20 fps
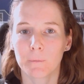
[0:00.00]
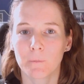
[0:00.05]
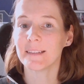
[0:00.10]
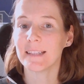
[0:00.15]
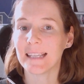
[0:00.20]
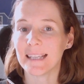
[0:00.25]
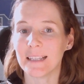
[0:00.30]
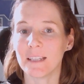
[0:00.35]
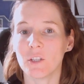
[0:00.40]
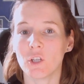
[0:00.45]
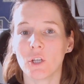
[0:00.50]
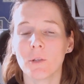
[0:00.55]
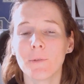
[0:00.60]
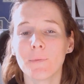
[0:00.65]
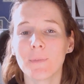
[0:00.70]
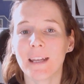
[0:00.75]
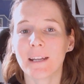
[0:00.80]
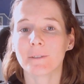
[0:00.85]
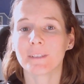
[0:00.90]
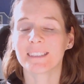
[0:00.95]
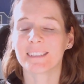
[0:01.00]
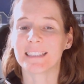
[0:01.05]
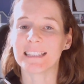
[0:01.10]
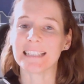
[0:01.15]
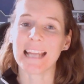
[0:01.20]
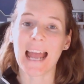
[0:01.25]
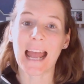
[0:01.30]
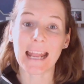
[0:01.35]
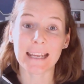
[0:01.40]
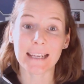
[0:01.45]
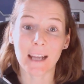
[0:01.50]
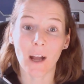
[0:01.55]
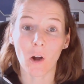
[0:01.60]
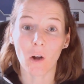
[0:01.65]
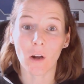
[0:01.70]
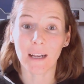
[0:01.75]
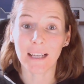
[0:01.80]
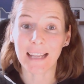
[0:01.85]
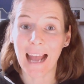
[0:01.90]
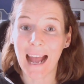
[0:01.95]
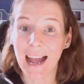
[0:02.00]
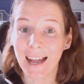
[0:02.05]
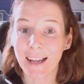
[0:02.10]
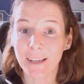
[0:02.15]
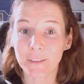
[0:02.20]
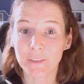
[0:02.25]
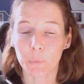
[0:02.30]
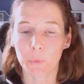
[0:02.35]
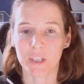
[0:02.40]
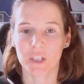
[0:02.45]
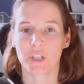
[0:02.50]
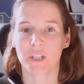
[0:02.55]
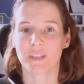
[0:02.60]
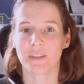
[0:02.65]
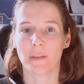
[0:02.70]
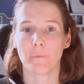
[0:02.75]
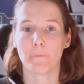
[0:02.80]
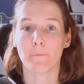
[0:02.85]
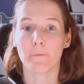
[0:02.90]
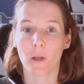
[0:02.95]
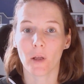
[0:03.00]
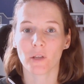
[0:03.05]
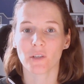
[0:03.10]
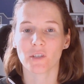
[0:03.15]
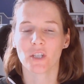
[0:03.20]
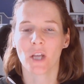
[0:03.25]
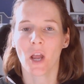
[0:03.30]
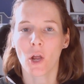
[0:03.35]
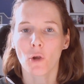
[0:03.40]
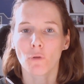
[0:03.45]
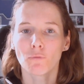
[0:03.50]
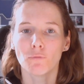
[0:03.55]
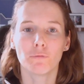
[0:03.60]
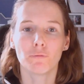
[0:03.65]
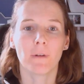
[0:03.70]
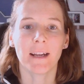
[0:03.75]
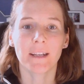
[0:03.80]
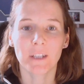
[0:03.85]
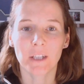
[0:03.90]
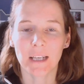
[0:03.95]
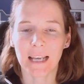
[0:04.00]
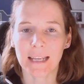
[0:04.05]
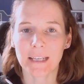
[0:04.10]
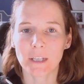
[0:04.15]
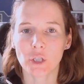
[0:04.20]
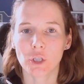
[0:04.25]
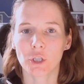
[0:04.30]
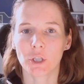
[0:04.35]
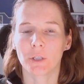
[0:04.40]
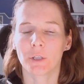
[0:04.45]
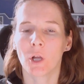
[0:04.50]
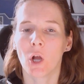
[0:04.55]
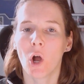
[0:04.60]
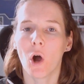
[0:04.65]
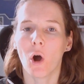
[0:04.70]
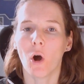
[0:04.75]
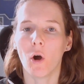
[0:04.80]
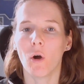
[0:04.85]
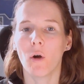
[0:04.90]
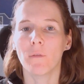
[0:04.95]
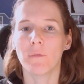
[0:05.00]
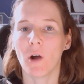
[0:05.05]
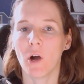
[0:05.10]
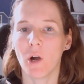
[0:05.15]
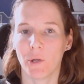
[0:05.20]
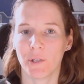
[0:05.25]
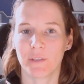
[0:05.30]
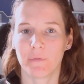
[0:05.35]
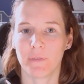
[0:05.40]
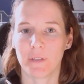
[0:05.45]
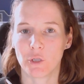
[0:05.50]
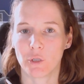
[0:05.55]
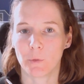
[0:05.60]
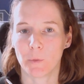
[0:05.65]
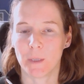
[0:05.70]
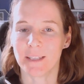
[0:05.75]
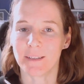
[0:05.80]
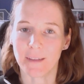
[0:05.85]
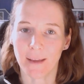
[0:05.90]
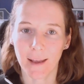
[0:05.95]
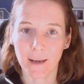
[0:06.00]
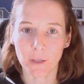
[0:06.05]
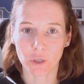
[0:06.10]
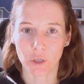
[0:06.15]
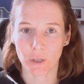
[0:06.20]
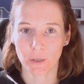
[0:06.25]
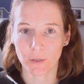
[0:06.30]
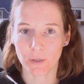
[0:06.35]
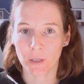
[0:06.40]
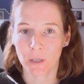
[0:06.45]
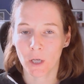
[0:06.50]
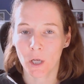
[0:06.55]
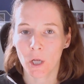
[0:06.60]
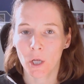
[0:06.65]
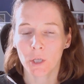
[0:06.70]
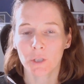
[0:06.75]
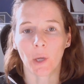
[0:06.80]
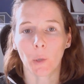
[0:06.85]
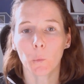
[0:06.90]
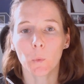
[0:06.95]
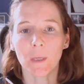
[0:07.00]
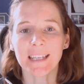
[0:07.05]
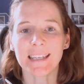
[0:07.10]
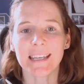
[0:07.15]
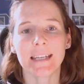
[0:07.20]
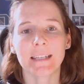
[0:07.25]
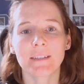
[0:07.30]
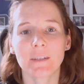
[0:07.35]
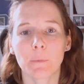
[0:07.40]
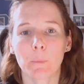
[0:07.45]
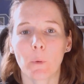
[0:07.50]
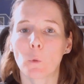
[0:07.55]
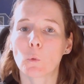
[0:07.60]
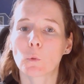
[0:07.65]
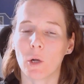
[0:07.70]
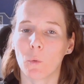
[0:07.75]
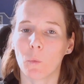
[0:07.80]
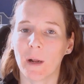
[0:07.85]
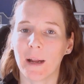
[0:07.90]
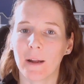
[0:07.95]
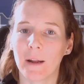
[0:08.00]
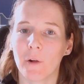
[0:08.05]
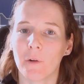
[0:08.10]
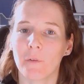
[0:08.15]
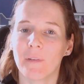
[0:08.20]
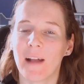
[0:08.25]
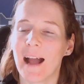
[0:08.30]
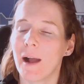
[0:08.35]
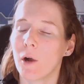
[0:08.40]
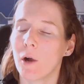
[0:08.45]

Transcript: In the EU, there is the AI Act, which is the first regulation of artificial intelligence. So we need to be aware of